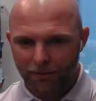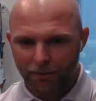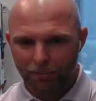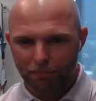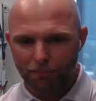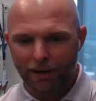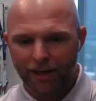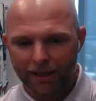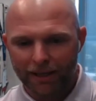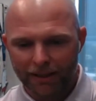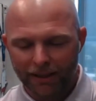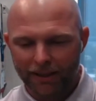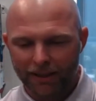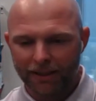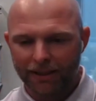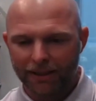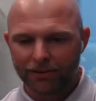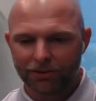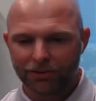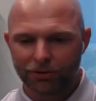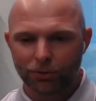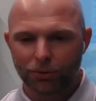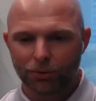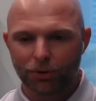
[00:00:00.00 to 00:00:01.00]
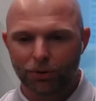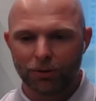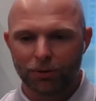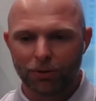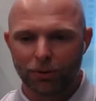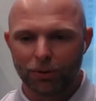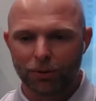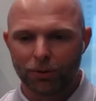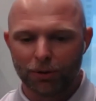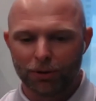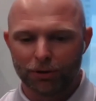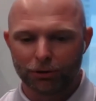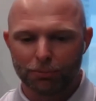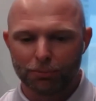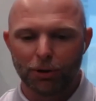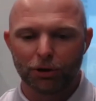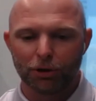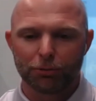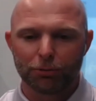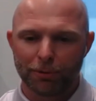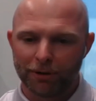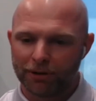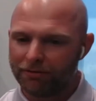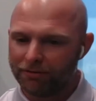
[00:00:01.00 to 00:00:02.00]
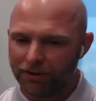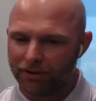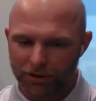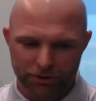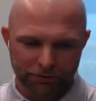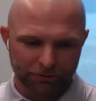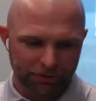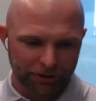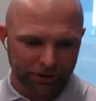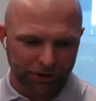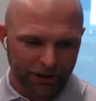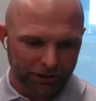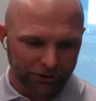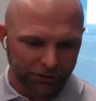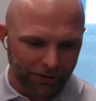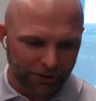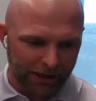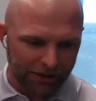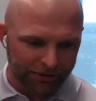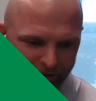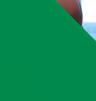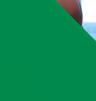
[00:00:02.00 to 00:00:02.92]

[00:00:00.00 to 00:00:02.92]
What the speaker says: make this or is most beneficial for y'all.